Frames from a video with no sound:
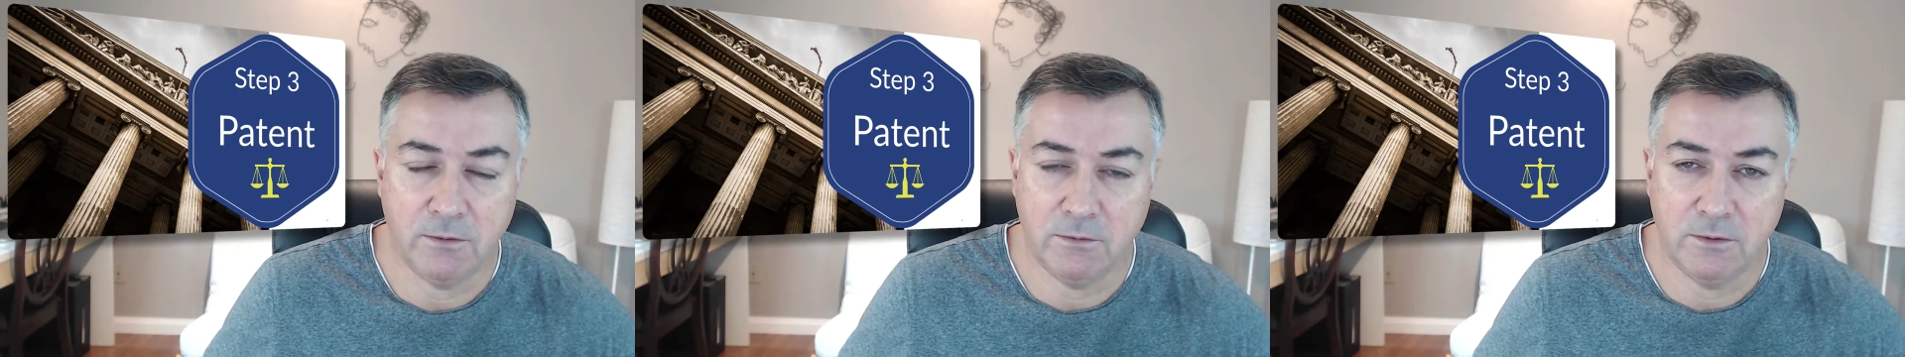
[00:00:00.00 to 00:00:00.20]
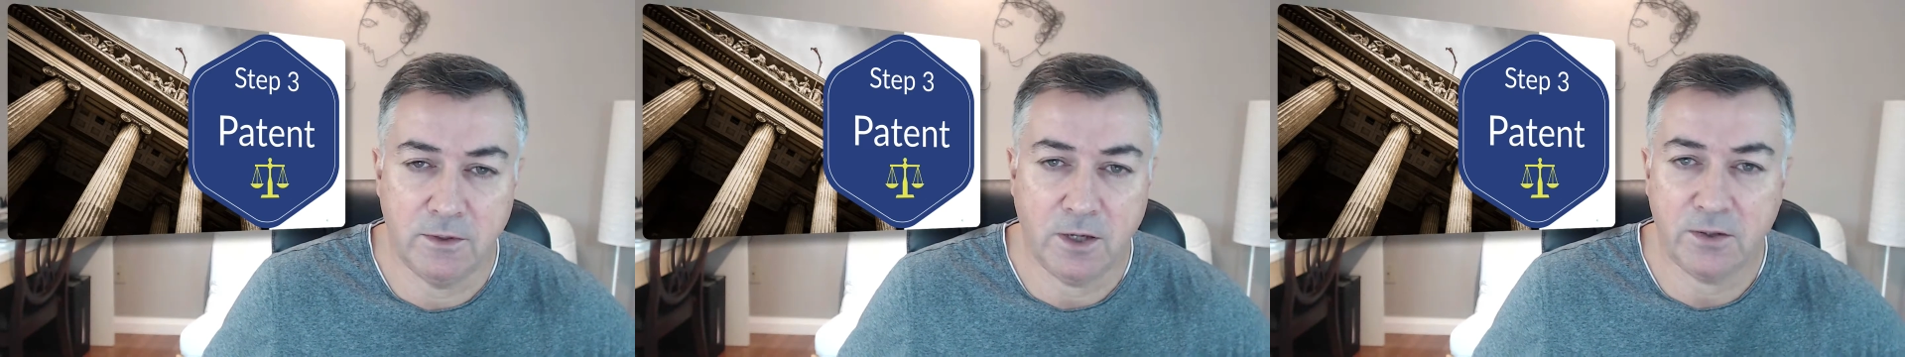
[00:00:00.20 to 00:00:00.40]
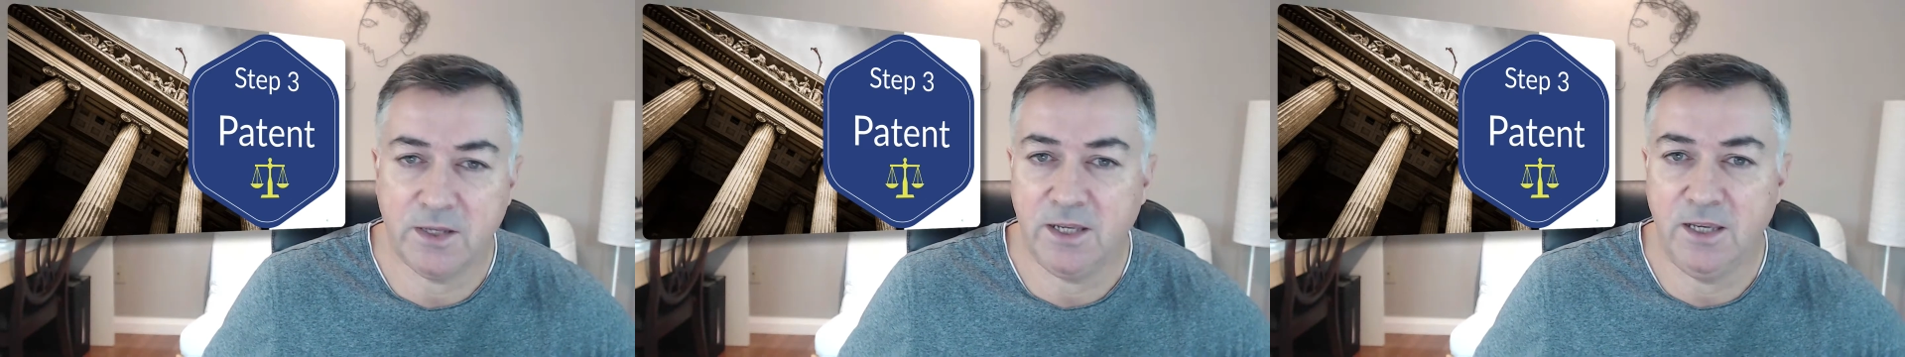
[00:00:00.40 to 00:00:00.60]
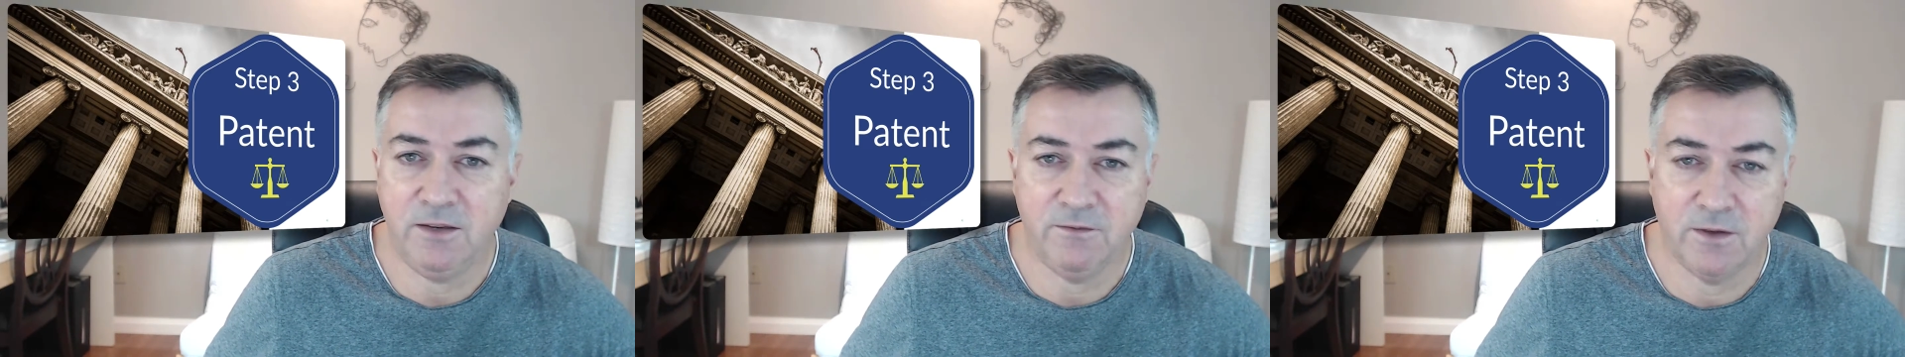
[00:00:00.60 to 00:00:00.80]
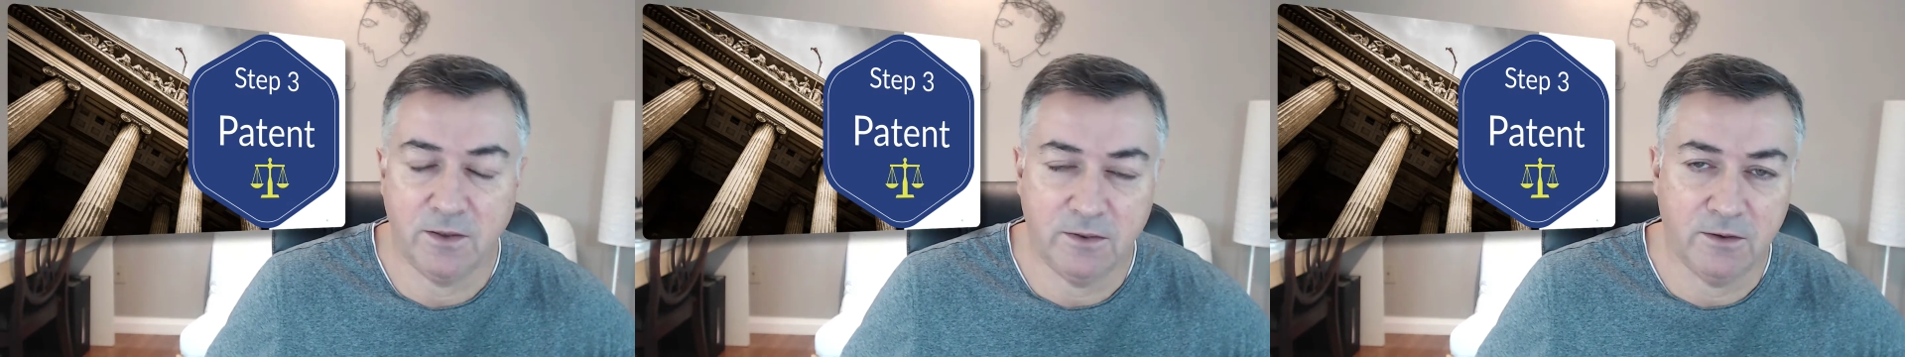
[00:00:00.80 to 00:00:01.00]
not
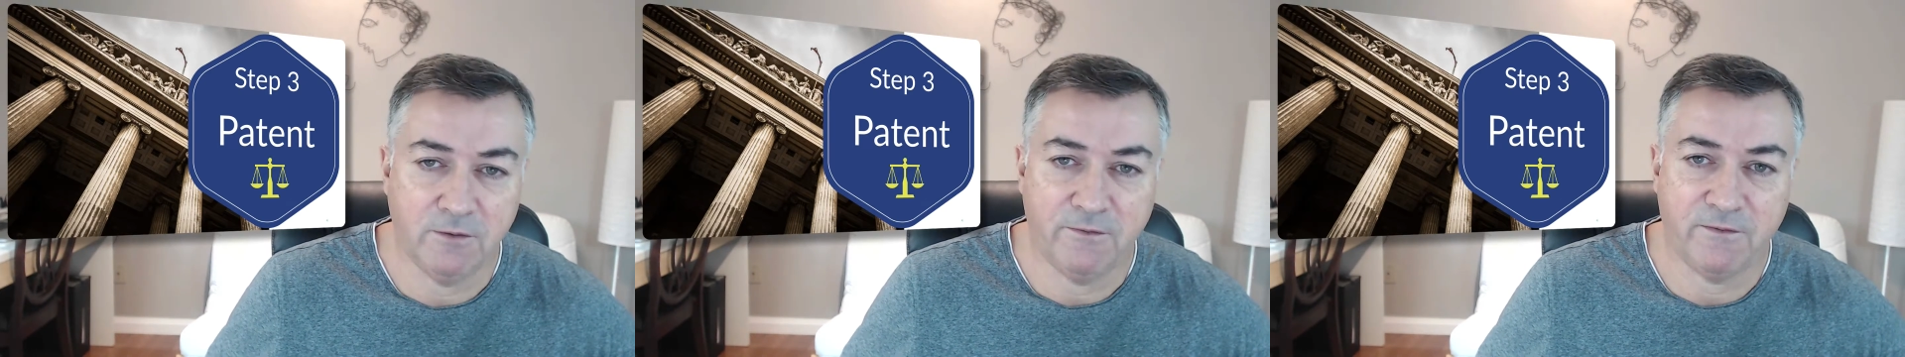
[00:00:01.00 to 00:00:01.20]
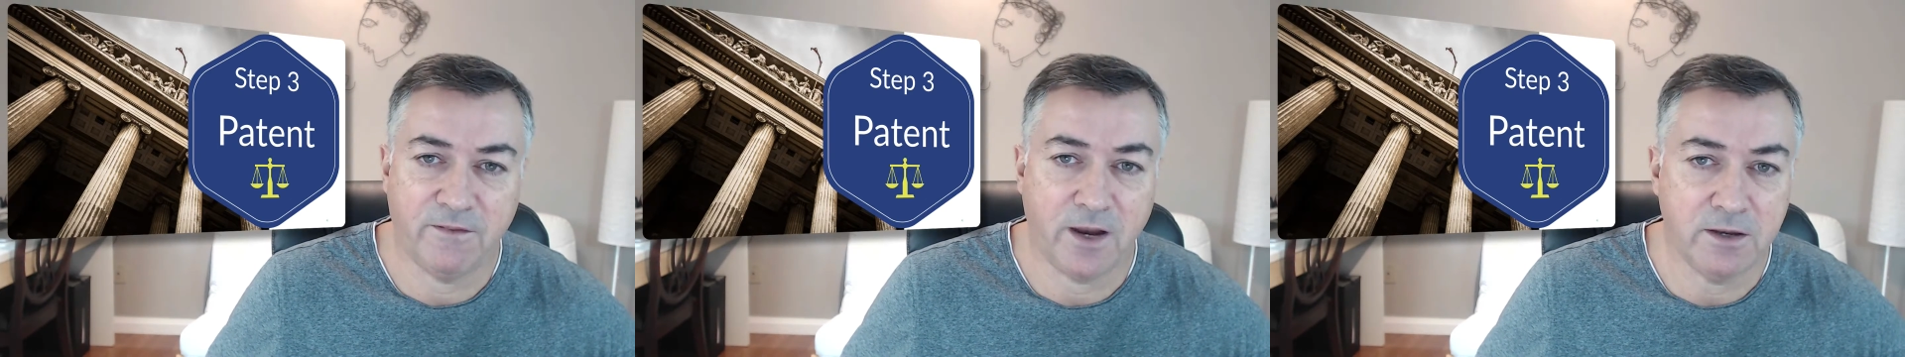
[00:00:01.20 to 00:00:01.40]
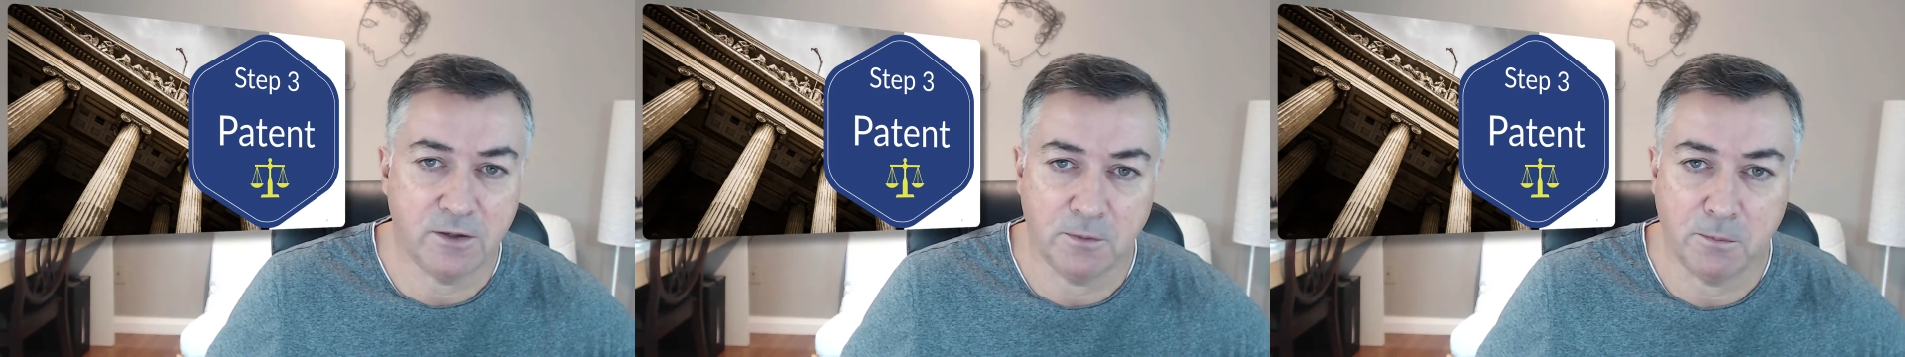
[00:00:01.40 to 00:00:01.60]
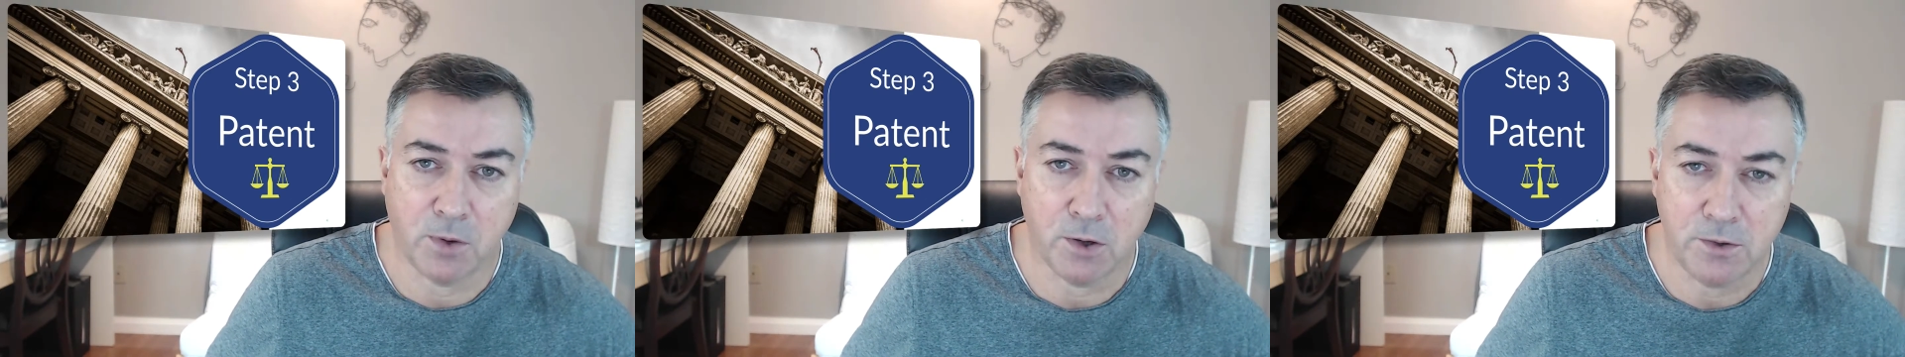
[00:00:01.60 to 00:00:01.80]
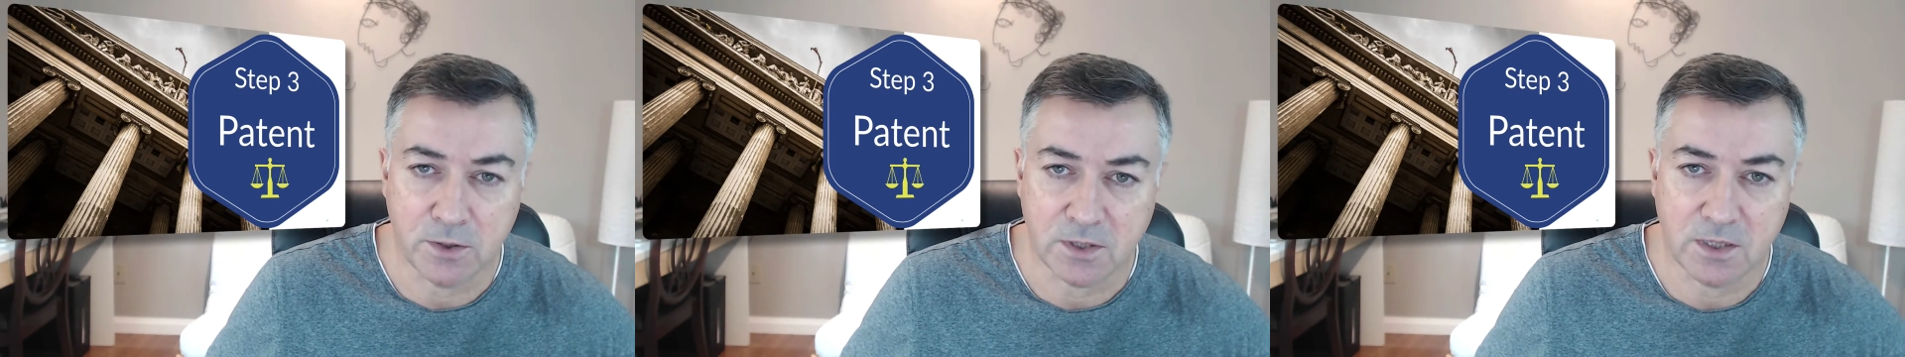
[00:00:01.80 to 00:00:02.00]
even the final
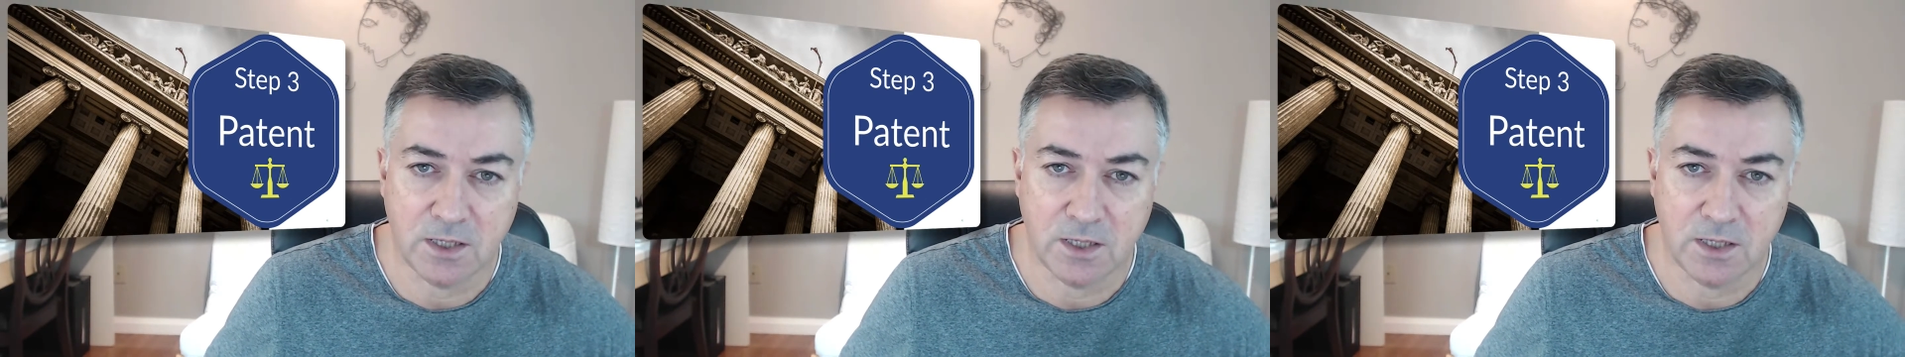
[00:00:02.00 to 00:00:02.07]
product,